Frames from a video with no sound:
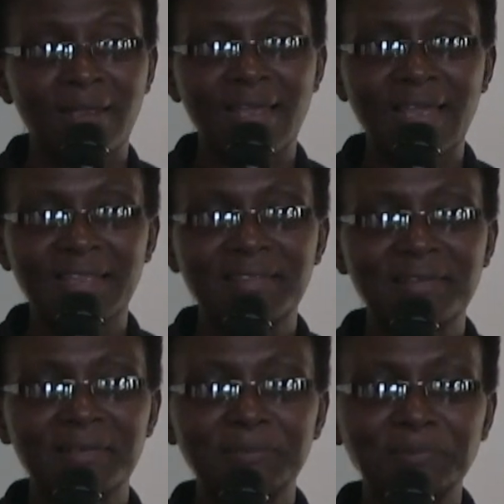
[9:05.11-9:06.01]

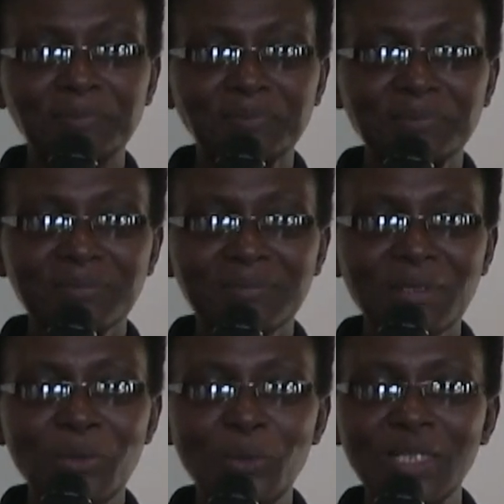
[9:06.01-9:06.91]
And
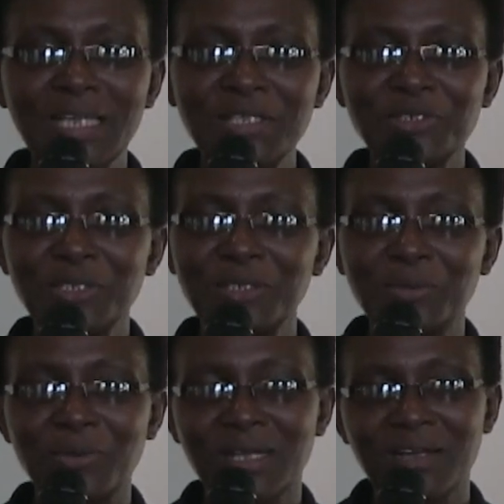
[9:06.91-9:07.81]
when I joined
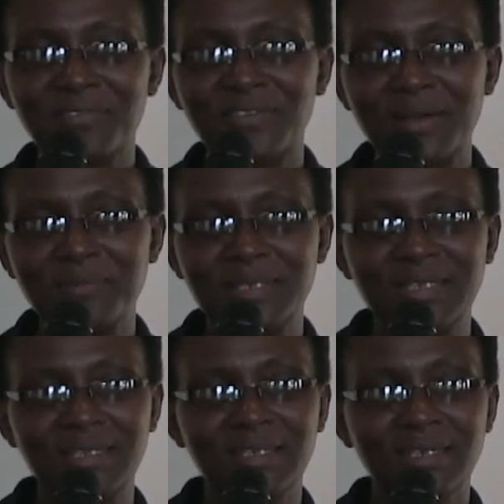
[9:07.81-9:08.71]
the Quaker
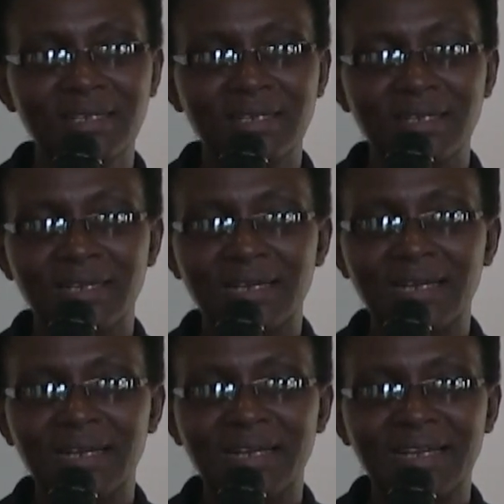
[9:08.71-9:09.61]
family,
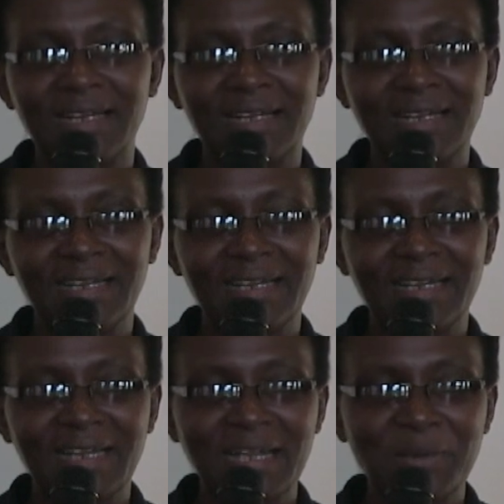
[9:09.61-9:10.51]
I
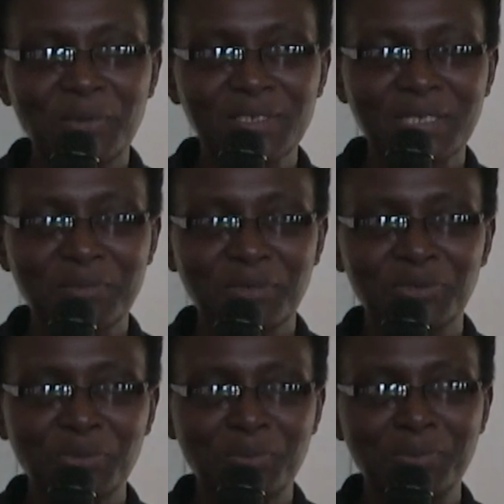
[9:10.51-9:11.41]
was able
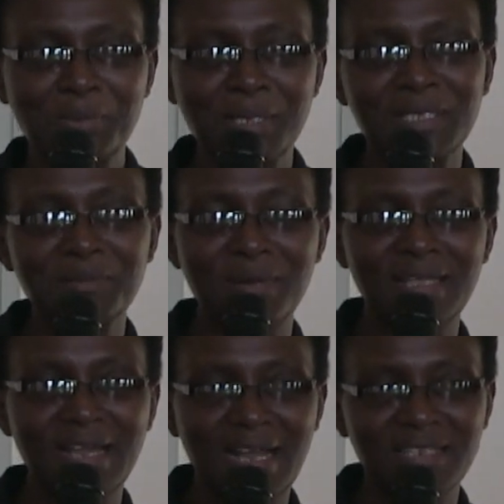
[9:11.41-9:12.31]
to meet
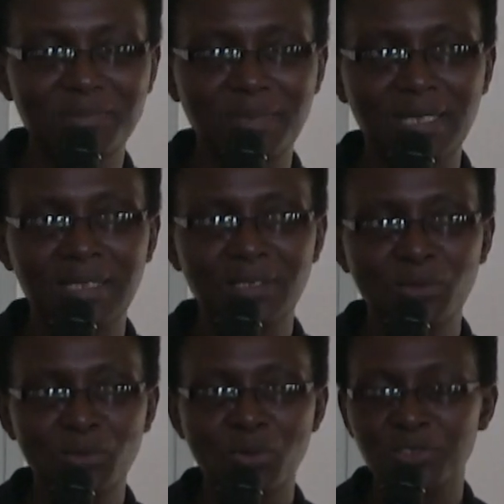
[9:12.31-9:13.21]
my husband,
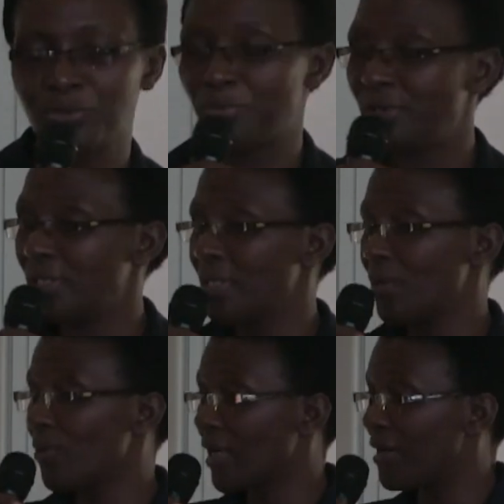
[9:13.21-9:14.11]
who was born in a
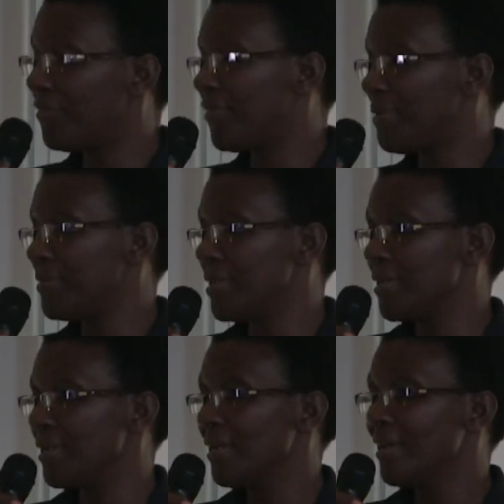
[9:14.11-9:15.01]
Quaker
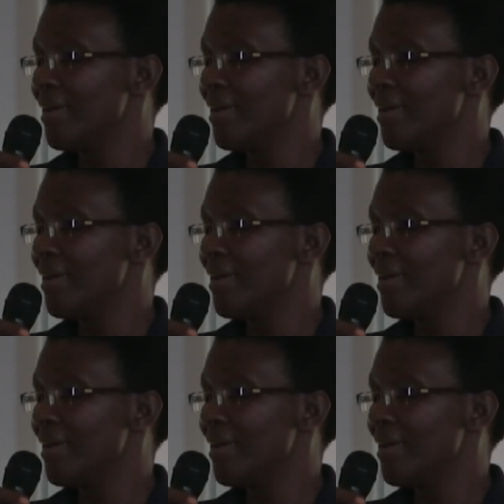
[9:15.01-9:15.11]
family.